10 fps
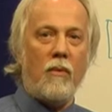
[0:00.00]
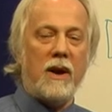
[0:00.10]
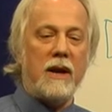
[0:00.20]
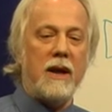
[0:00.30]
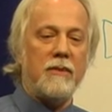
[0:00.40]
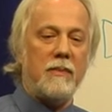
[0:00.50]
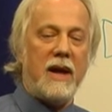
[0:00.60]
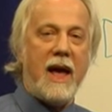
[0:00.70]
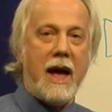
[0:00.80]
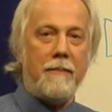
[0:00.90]
wanting him to be
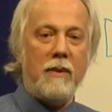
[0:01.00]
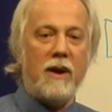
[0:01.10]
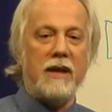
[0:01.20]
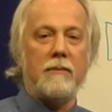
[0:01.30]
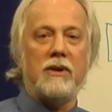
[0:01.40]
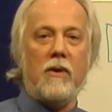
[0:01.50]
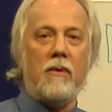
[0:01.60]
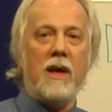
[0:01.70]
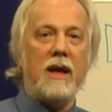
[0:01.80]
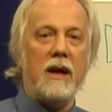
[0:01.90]
happy, wanting him to
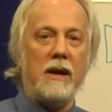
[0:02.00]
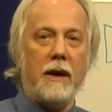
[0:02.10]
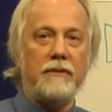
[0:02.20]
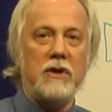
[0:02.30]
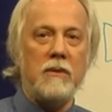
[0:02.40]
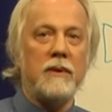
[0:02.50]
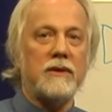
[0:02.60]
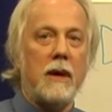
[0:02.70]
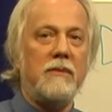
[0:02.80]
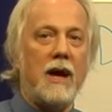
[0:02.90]
know he loves you.
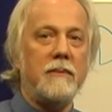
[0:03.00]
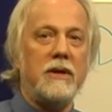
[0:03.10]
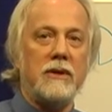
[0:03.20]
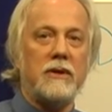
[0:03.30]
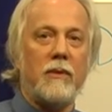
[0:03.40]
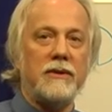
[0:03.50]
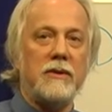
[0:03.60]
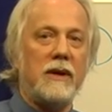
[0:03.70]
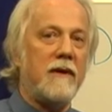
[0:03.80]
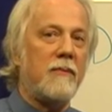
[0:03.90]
Sometimes he just wants you
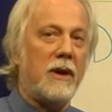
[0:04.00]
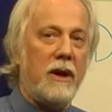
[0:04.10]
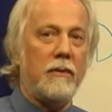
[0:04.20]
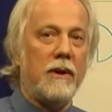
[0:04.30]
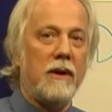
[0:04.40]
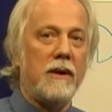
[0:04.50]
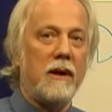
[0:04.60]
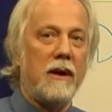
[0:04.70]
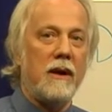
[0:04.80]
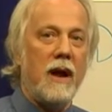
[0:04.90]
to leave him alone,
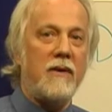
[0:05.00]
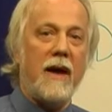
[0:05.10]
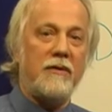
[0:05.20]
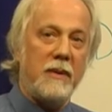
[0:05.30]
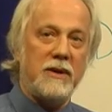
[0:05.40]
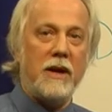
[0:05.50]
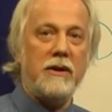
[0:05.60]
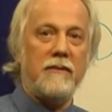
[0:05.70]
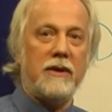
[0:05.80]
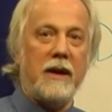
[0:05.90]
and you have to be
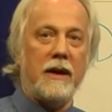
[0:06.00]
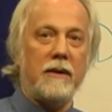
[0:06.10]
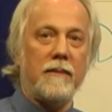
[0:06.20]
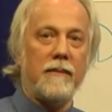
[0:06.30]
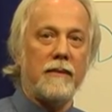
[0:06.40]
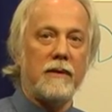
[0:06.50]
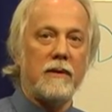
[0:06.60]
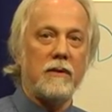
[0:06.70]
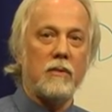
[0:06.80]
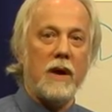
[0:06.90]
attentive to that.
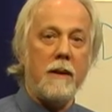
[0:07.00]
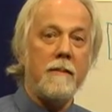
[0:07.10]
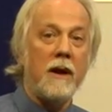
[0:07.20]
Okay?